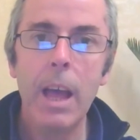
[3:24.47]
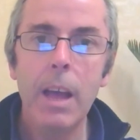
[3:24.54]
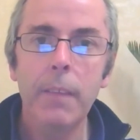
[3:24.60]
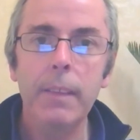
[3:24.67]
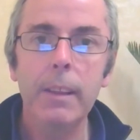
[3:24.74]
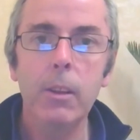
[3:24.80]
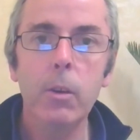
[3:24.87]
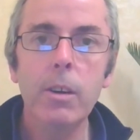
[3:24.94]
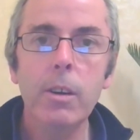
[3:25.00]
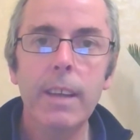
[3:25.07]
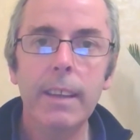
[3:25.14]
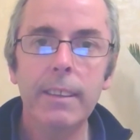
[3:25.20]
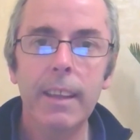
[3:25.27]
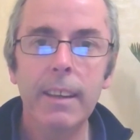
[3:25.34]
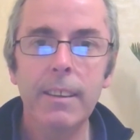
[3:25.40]
The lunar
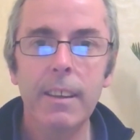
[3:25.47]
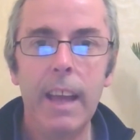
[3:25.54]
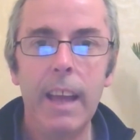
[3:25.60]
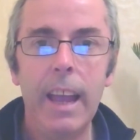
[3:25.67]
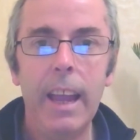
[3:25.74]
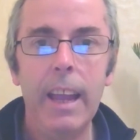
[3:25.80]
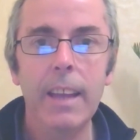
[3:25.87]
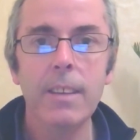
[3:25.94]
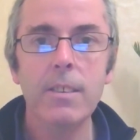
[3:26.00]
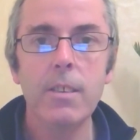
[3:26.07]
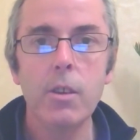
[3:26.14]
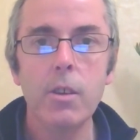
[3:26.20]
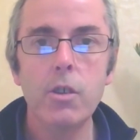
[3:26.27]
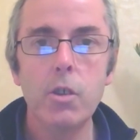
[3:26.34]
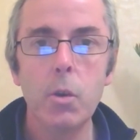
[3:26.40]
Tithi today is
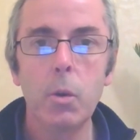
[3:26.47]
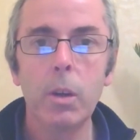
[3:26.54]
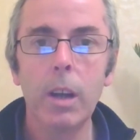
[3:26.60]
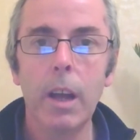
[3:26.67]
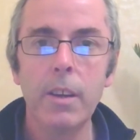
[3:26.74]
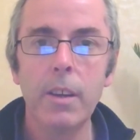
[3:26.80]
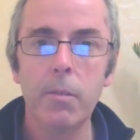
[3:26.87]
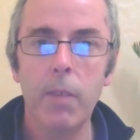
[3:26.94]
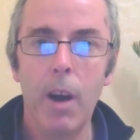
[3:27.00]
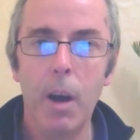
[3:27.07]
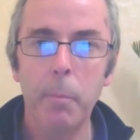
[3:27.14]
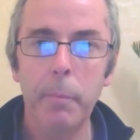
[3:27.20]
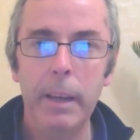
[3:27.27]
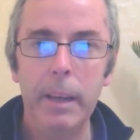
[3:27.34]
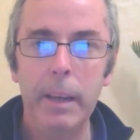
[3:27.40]
Shukla
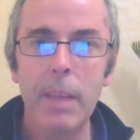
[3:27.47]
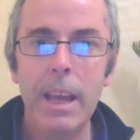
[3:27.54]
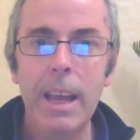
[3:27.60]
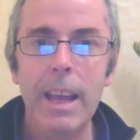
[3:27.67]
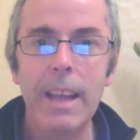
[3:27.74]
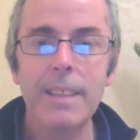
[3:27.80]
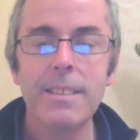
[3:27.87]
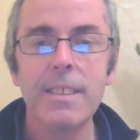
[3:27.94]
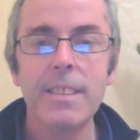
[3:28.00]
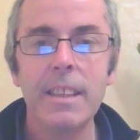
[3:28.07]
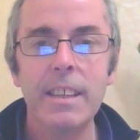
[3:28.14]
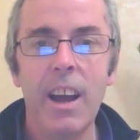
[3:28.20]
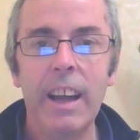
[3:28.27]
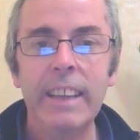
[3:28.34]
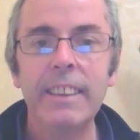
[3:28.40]
Navami. It's the
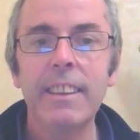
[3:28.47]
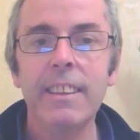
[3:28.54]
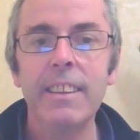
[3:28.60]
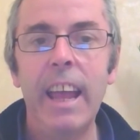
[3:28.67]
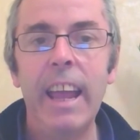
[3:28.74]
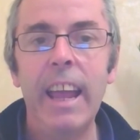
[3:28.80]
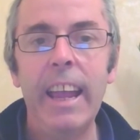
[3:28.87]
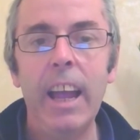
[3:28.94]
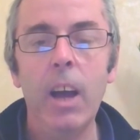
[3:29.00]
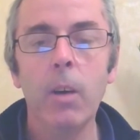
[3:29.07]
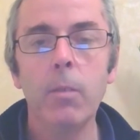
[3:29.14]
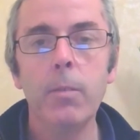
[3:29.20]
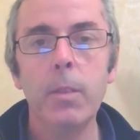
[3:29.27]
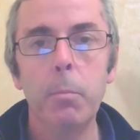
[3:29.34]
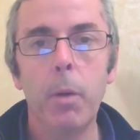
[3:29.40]
ninth day
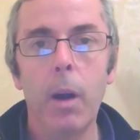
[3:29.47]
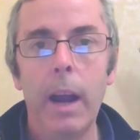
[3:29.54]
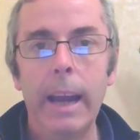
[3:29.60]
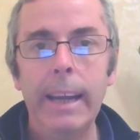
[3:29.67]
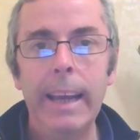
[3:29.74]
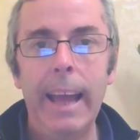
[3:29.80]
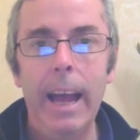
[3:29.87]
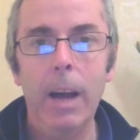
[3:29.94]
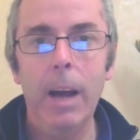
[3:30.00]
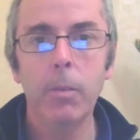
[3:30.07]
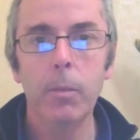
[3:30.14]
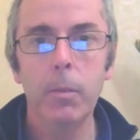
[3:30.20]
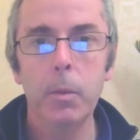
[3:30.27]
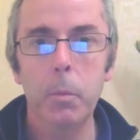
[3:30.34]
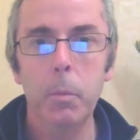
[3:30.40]
of the bright half
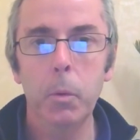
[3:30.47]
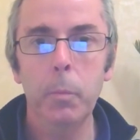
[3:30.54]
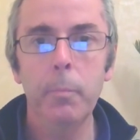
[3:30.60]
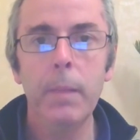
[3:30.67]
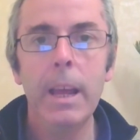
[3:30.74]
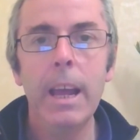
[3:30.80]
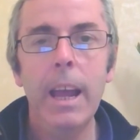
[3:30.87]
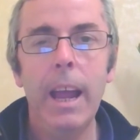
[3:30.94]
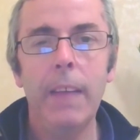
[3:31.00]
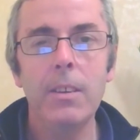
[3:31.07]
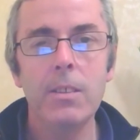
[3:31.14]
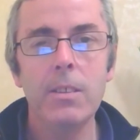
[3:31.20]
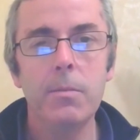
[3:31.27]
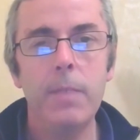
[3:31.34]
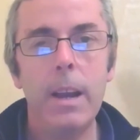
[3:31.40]
of the moon. And
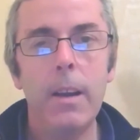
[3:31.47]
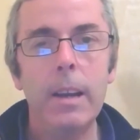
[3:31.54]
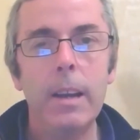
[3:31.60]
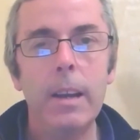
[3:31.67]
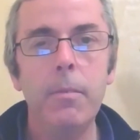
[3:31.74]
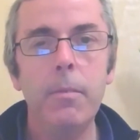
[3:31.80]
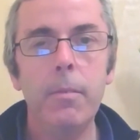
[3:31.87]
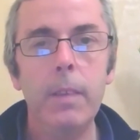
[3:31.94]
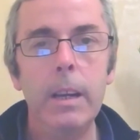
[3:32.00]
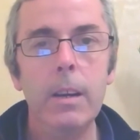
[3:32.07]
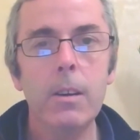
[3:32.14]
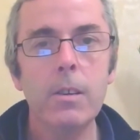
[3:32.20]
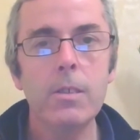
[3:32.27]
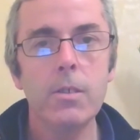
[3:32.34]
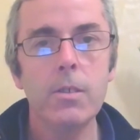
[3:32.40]
there's a very
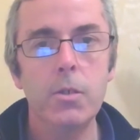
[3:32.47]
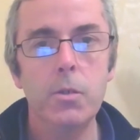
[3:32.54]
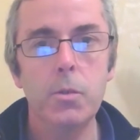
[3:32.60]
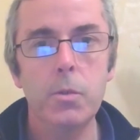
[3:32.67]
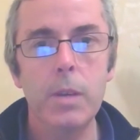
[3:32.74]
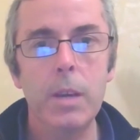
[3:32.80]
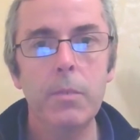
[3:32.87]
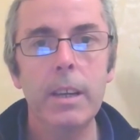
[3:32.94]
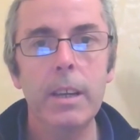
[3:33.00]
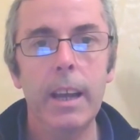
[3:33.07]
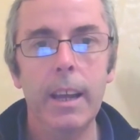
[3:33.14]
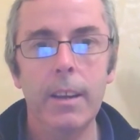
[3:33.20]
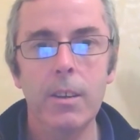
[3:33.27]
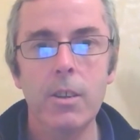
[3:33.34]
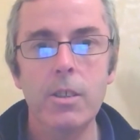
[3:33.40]
fierce, driven
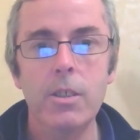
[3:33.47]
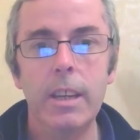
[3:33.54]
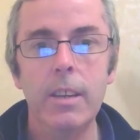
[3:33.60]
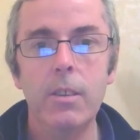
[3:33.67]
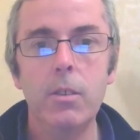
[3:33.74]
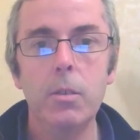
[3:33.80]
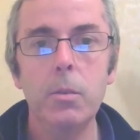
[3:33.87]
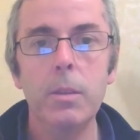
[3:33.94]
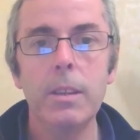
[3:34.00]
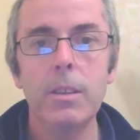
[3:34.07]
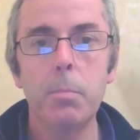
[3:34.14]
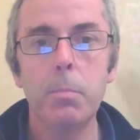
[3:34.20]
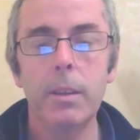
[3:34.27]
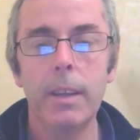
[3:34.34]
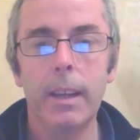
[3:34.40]
energy to this
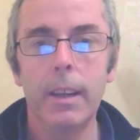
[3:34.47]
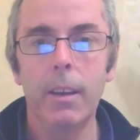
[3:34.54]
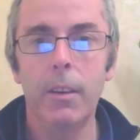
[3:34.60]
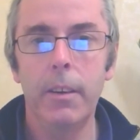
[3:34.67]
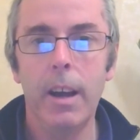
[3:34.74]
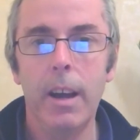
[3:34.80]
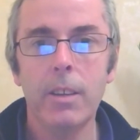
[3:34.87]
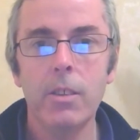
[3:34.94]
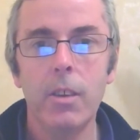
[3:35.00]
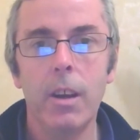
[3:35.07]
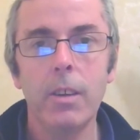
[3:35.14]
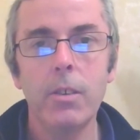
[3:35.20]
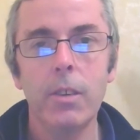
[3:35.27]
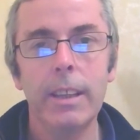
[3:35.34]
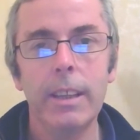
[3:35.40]
particular
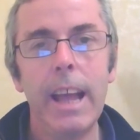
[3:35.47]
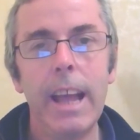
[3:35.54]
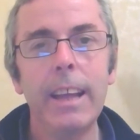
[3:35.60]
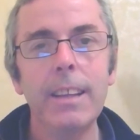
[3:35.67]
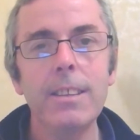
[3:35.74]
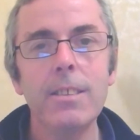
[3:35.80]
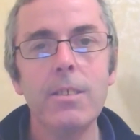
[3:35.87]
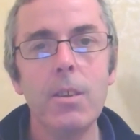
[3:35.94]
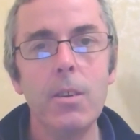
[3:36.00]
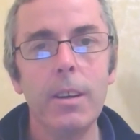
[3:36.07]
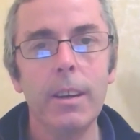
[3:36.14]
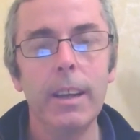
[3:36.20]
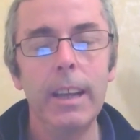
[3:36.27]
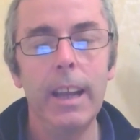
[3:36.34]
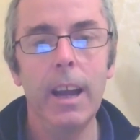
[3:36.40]
nakshatra. And that can
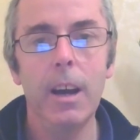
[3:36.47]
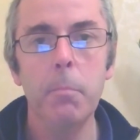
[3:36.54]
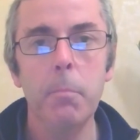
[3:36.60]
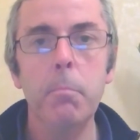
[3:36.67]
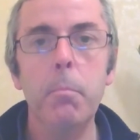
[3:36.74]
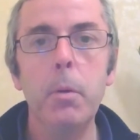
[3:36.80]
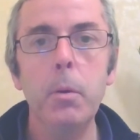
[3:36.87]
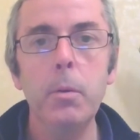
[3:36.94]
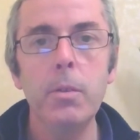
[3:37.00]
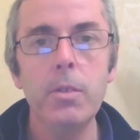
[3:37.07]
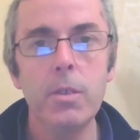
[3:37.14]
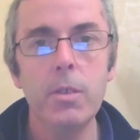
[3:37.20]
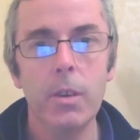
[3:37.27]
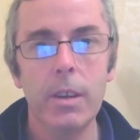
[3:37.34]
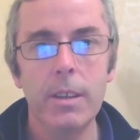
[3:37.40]
certainly uh, boost
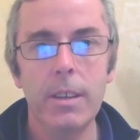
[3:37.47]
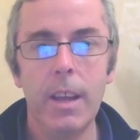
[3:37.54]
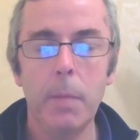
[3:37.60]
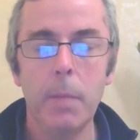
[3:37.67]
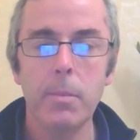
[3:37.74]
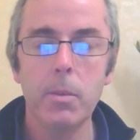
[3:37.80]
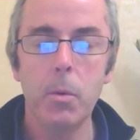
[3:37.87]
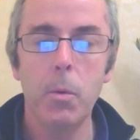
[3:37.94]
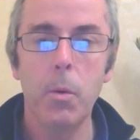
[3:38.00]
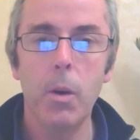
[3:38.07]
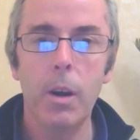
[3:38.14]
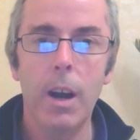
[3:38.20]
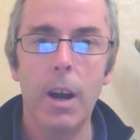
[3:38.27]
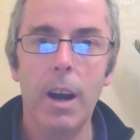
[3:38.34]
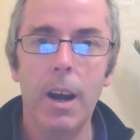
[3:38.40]
your attempts
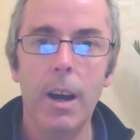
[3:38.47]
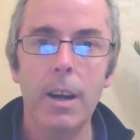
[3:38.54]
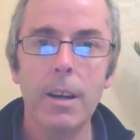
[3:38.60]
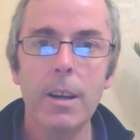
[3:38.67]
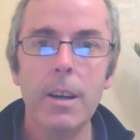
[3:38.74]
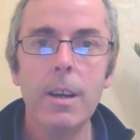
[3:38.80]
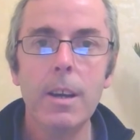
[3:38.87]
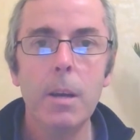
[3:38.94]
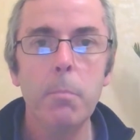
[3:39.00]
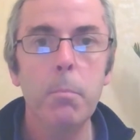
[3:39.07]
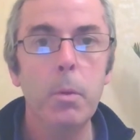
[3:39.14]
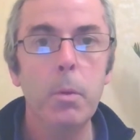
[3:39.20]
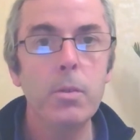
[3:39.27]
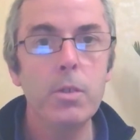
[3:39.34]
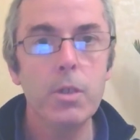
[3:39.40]
or uh,
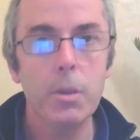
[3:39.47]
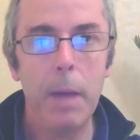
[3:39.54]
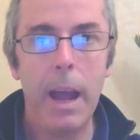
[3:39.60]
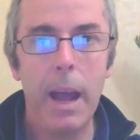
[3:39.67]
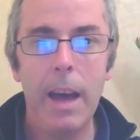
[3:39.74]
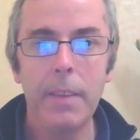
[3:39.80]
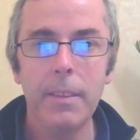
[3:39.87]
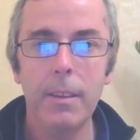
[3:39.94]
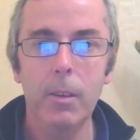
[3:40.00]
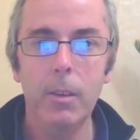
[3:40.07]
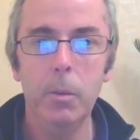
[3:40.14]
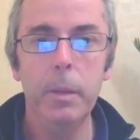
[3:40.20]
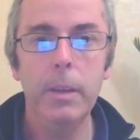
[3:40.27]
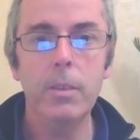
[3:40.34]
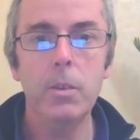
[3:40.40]
boost your path a
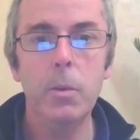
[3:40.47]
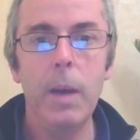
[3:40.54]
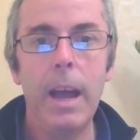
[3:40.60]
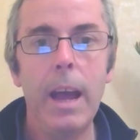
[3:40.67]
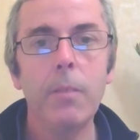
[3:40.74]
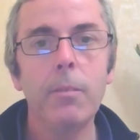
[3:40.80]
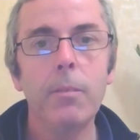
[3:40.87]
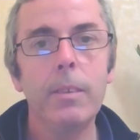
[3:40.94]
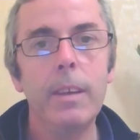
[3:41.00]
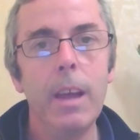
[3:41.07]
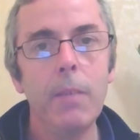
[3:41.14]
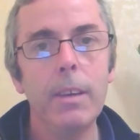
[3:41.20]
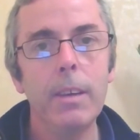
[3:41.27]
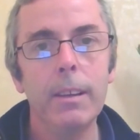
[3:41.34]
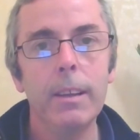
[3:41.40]
little bit. You have
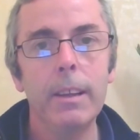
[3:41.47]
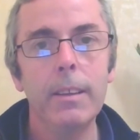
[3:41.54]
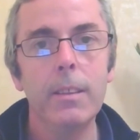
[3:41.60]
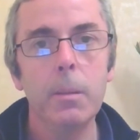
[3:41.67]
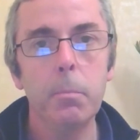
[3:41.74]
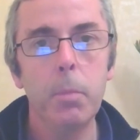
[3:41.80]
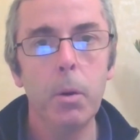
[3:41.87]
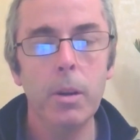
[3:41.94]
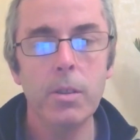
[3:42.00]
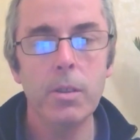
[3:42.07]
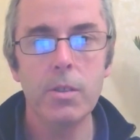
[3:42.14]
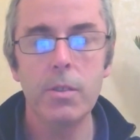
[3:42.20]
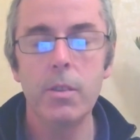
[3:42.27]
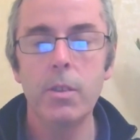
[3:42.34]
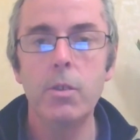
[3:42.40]
definitely the
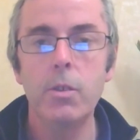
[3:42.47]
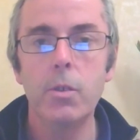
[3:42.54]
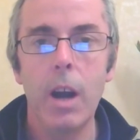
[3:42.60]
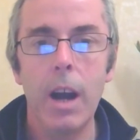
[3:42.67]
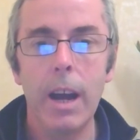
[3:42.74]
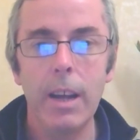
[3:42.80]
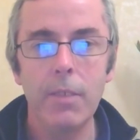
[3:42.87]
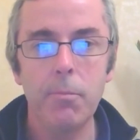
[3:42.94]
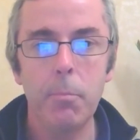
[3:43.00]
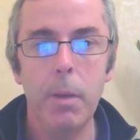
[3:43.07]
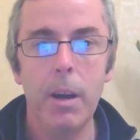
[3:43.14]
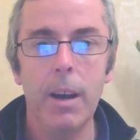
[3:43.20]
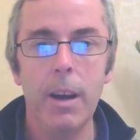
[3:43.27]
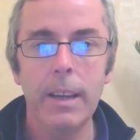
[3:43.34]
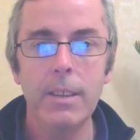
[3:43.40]
push, the drive
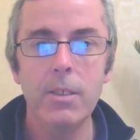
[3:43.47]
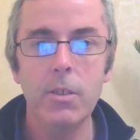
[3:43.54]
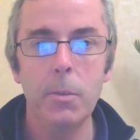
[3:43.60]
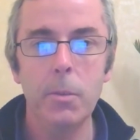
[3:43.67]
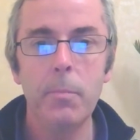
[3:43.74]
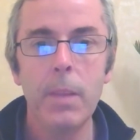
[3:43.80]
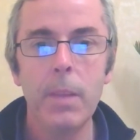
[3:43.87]
behind you.